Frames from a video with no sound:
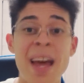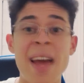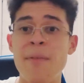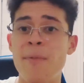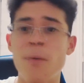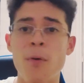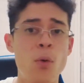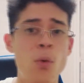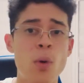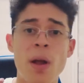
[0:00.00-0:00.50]
And
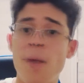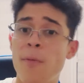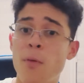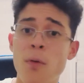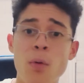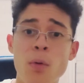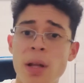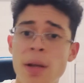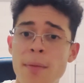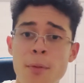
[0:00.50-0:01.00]
if
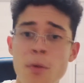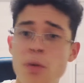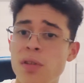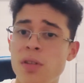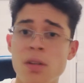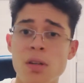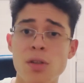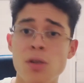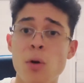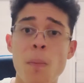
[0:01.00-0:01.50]
for whatever
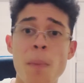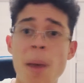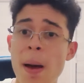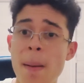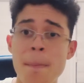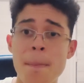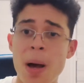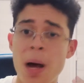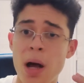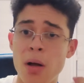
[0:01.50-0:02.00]
reason there's no
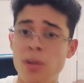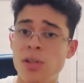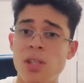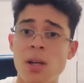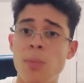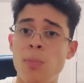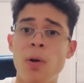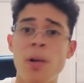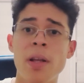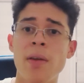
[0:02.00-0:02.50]
penpal
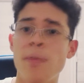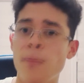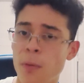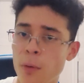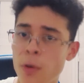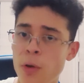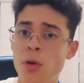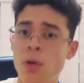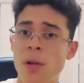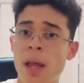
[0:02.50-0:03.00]
subreddit
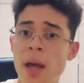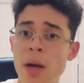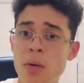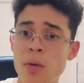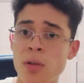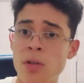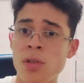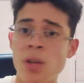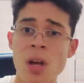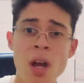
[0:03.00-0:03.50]
for your
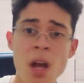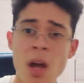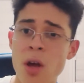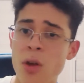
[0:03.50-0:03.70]
language,